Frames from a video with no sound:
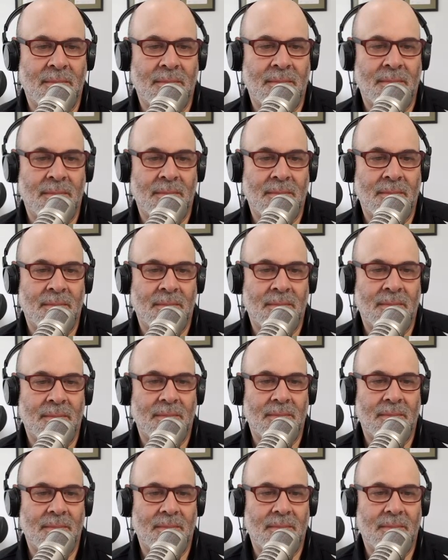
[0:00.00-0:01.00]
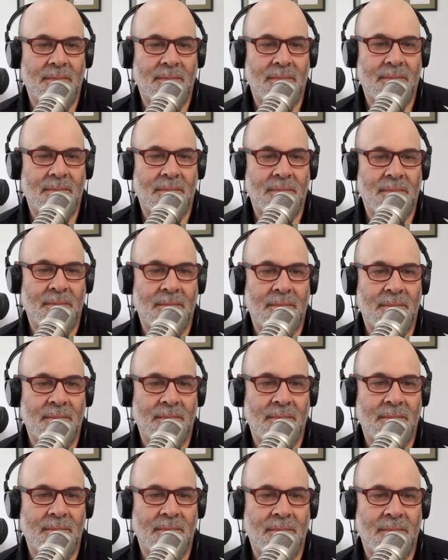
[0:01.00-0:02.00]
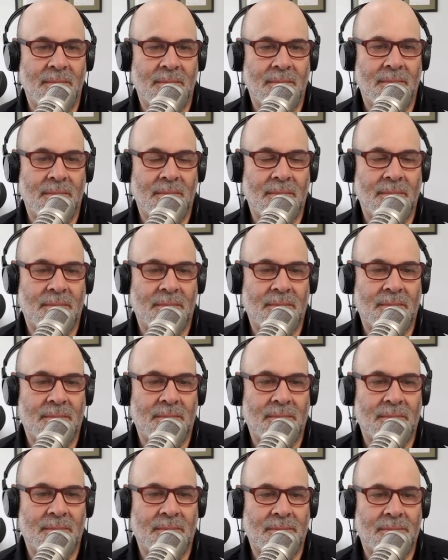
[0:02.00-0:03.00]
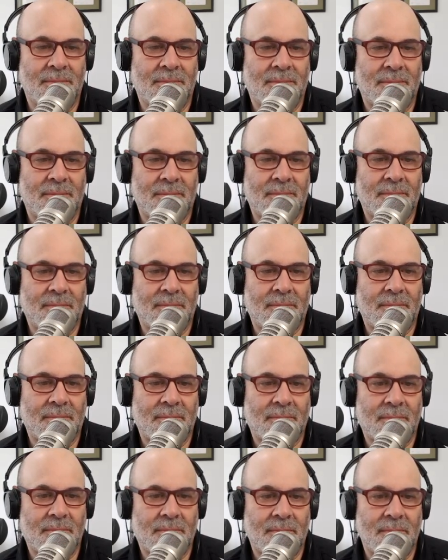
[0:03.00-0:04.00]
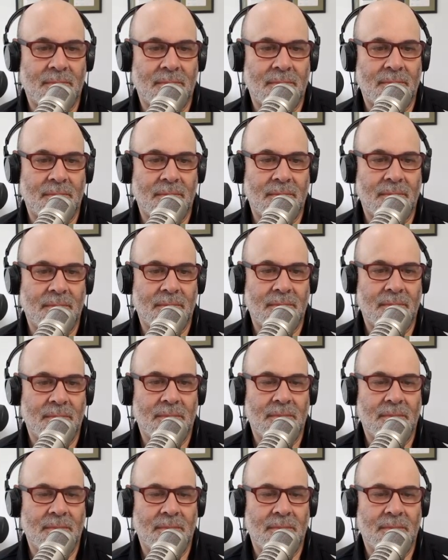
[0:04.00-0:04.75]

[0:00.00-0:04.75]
No words are spoken by the person on screen.